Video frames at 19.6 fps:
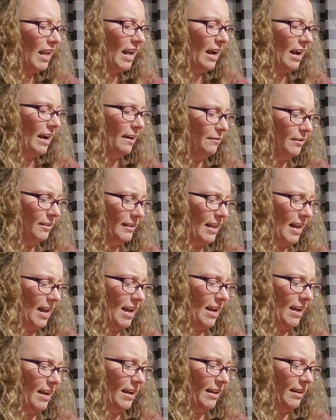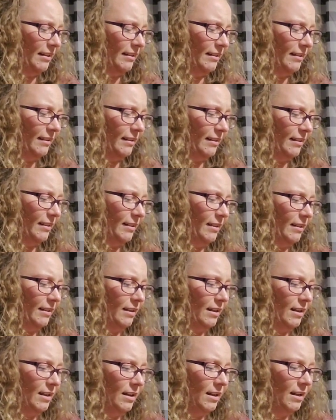I was at
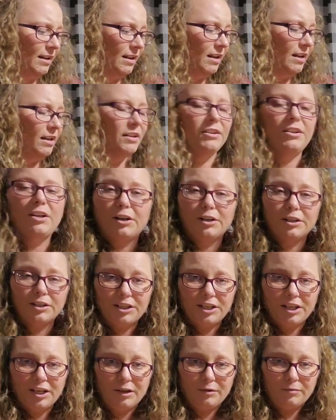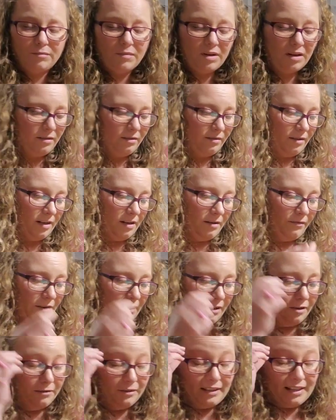Dirt Cheap. I don't know if
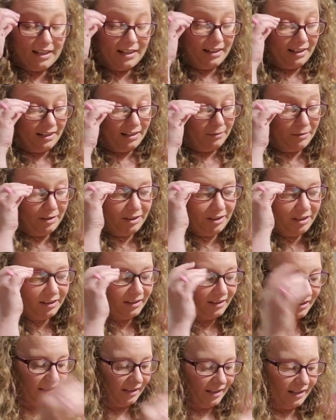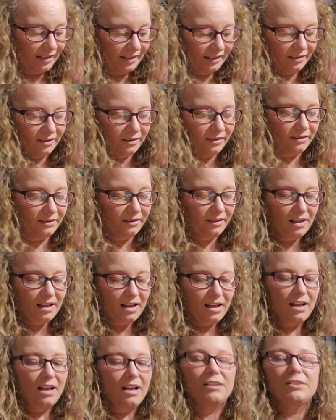y'all know what that is, but it's just like a little
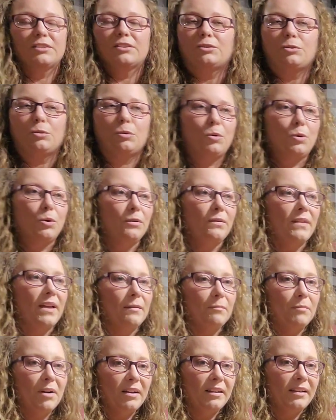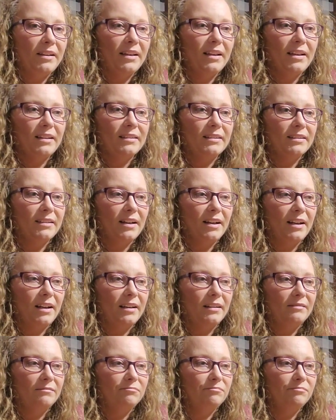store that probably gets
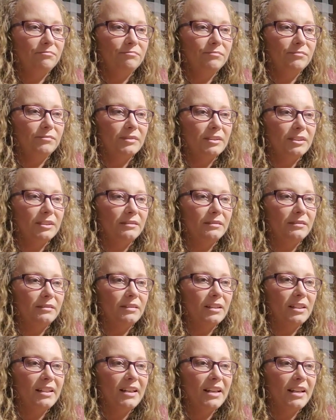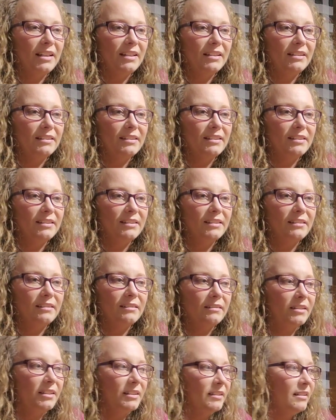like the dents,
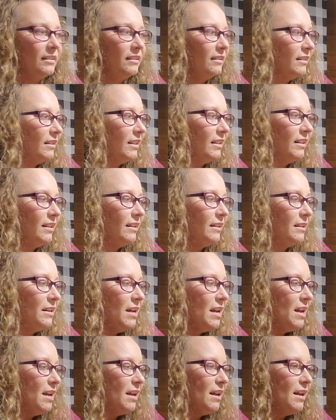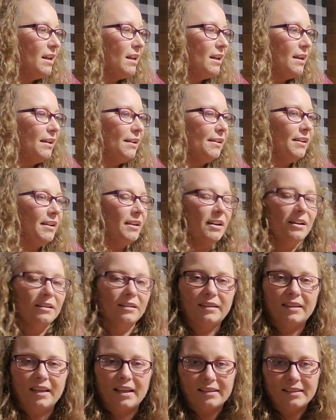the you know,
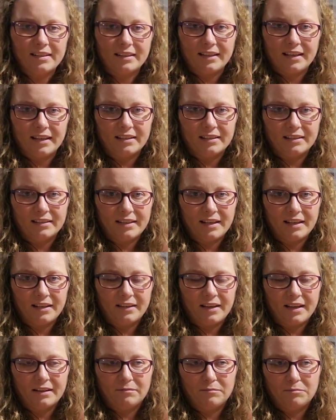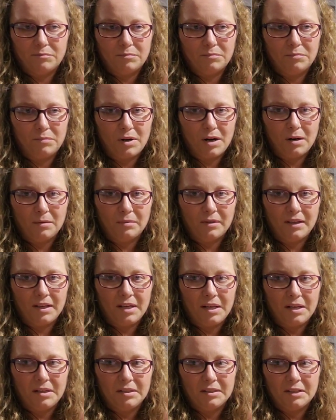the things that they can sell that
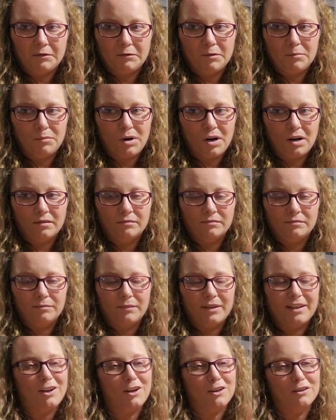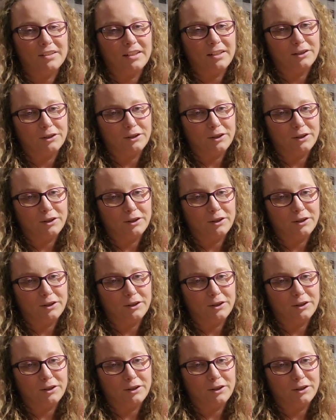probably someone brought. My dog's getting a